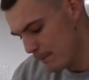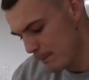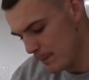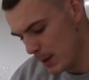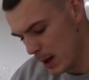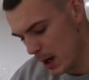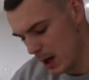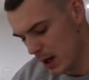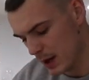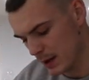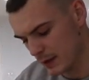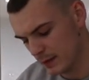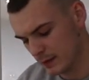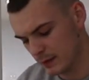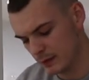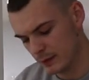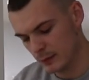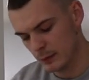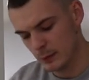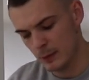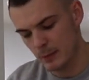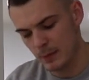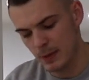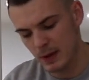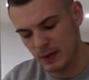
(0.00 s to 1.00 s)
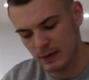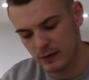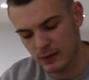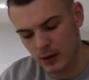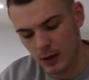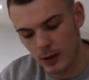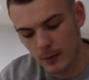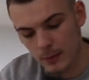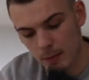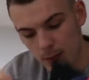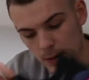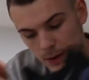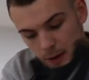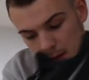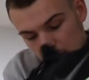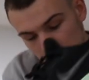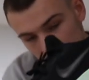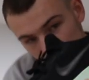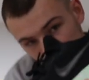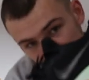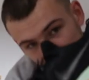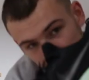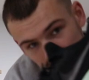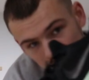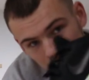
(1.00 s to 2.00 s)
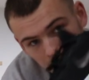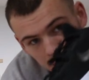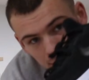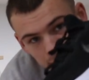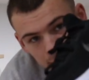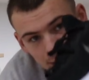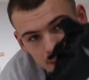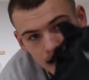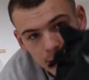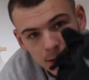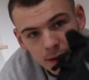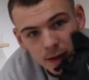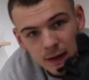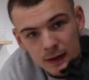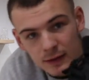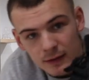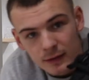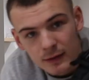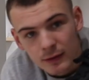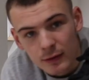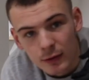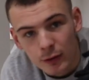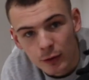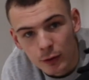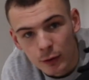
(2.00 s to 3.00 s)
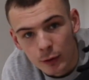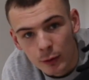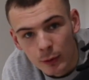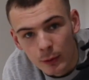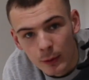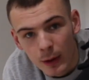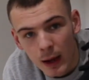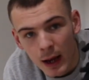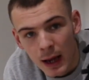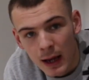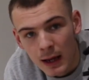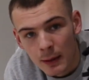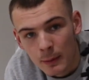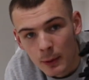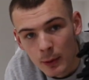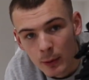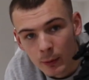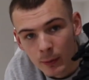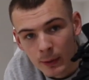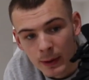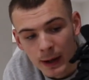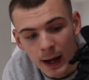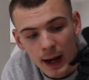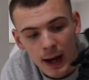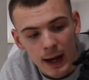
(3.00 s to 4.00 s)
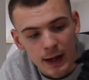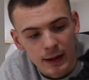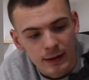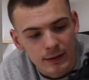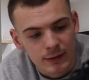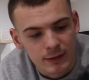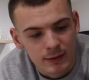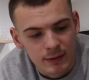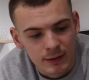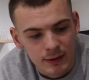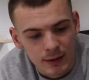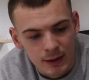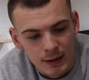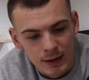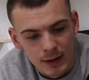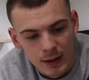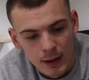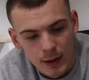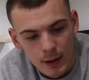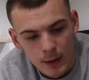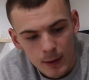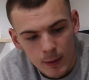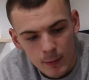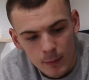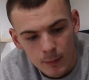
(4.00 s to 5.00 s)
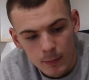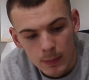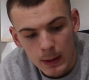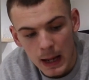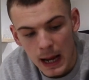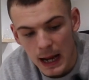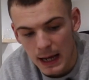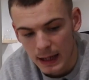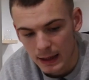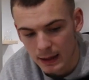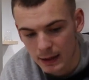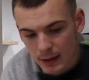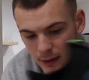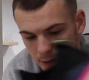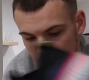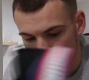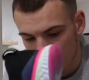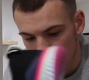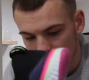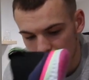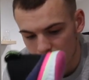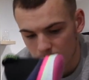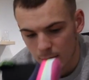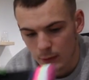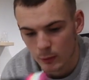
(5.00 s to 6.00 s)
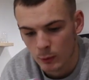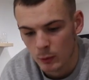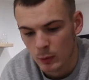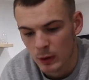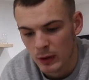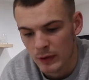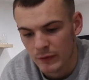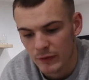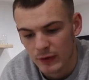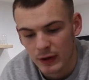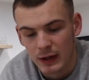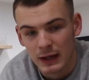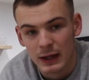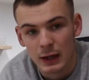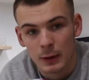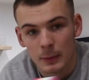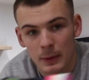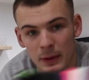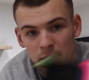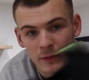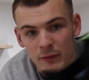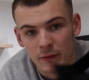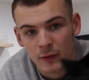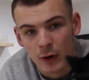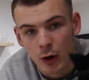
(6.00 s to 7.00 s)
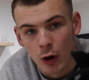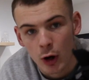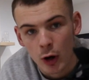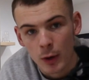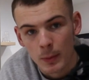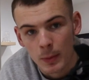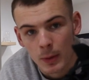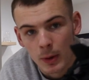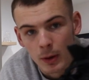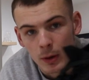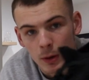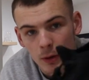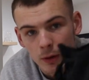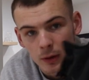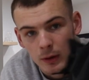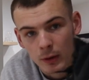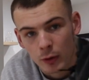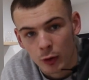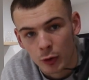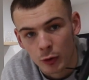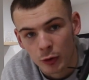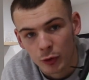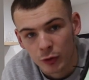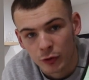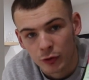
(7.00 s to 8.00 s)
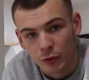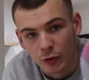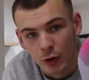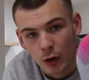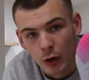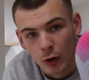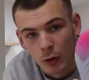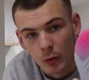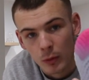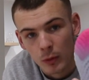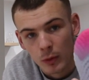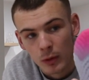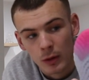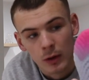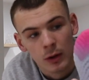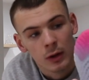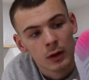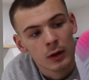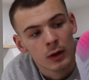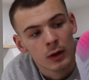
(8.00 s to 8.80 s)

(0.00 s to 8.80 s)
but we picked up these new Element Reacts, black with a little bit of vibe on the sole,